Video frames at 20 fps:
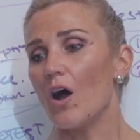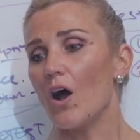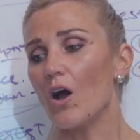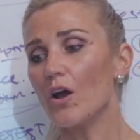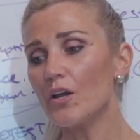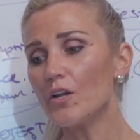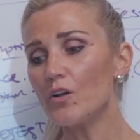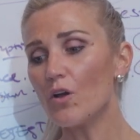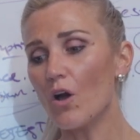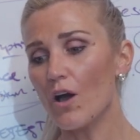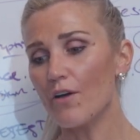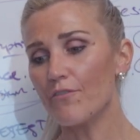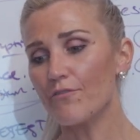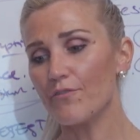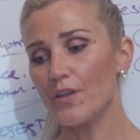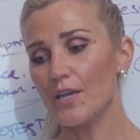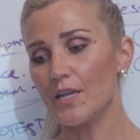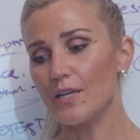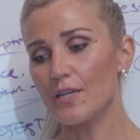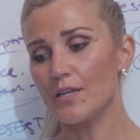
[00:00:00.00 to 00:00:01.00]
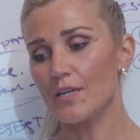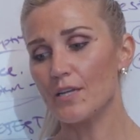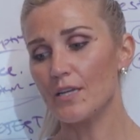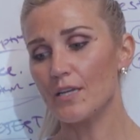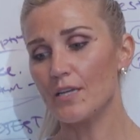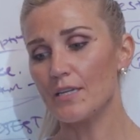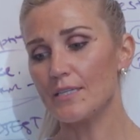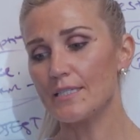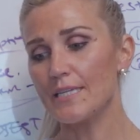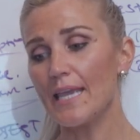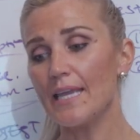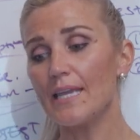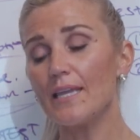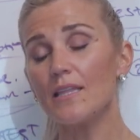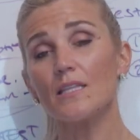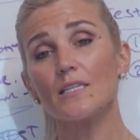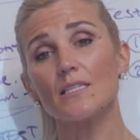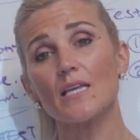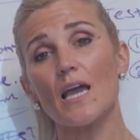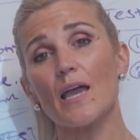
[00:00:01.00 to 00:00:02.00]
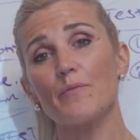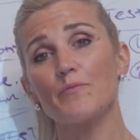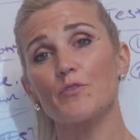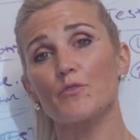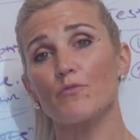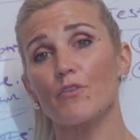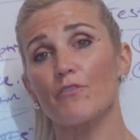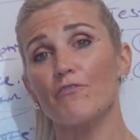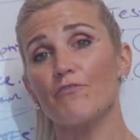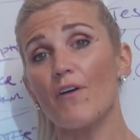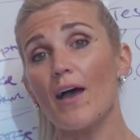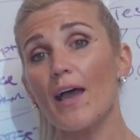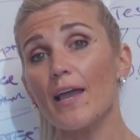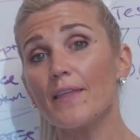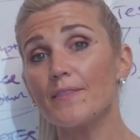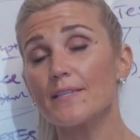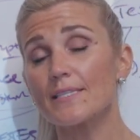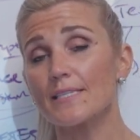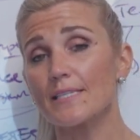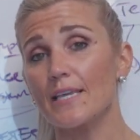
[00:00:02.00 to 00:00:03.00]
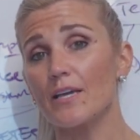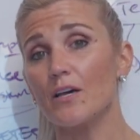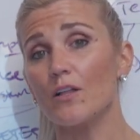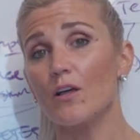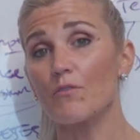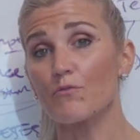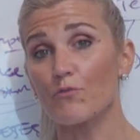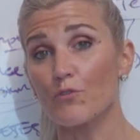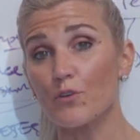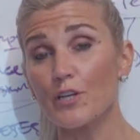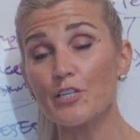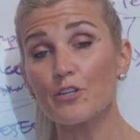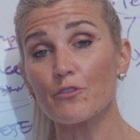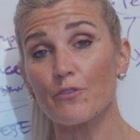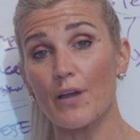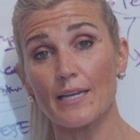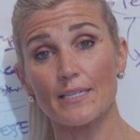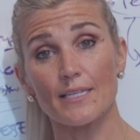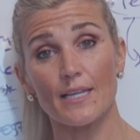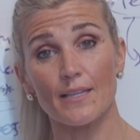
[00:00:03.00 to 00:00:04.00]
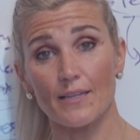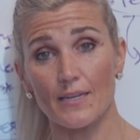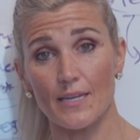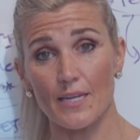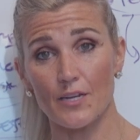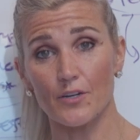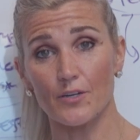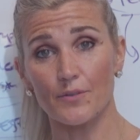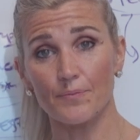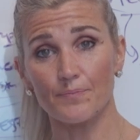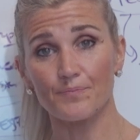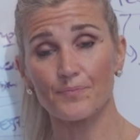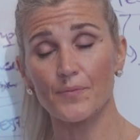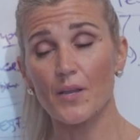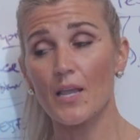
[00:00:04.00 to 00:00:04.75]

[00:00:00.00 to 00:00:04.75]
aren't often taking the time to refine the skill of redirecting the needle.